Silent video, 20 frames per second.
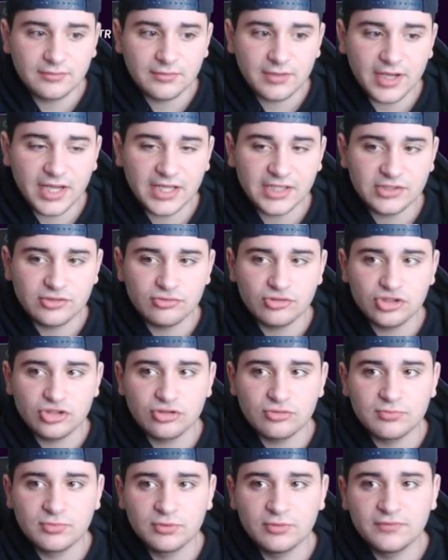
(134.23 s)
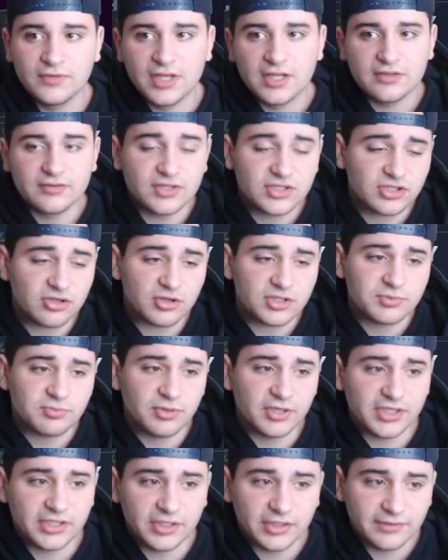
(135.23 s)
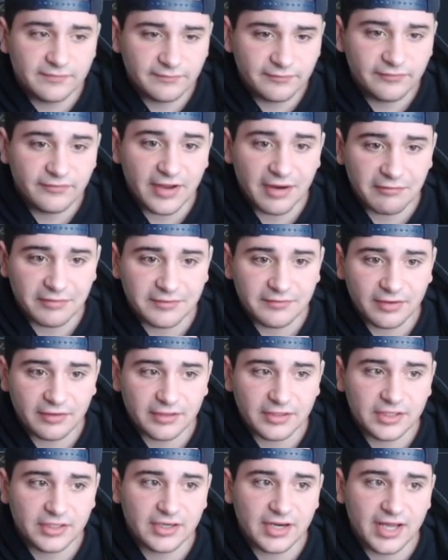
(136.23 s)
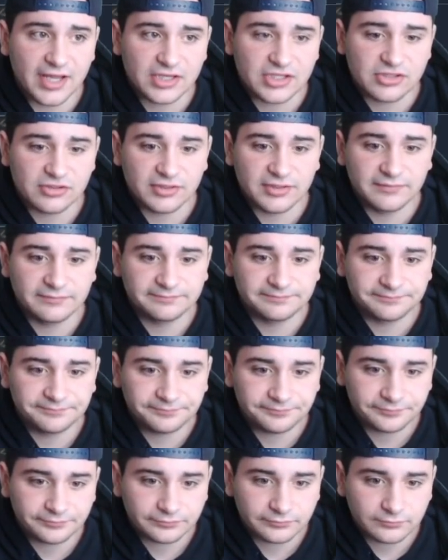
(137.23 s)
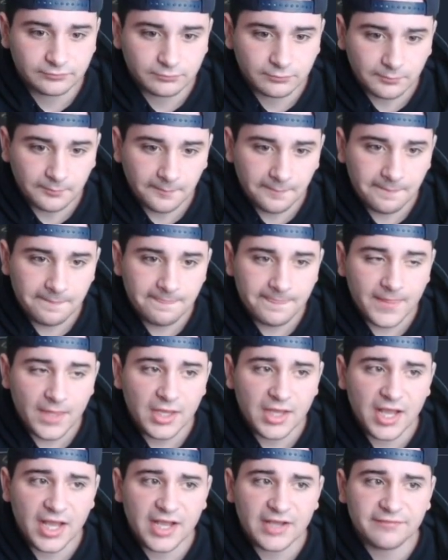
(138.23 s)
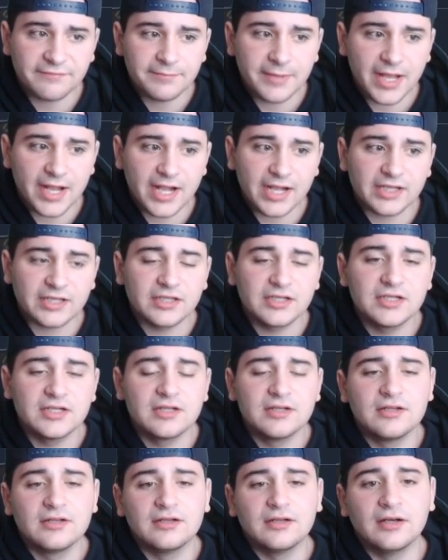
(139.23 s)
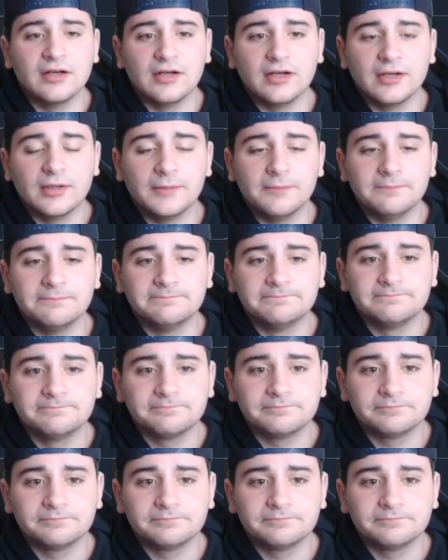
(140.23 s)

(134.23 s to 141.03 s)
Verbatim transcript: 82 juke move. This card's pretty good. Very, very good, actually. Halfback. Um,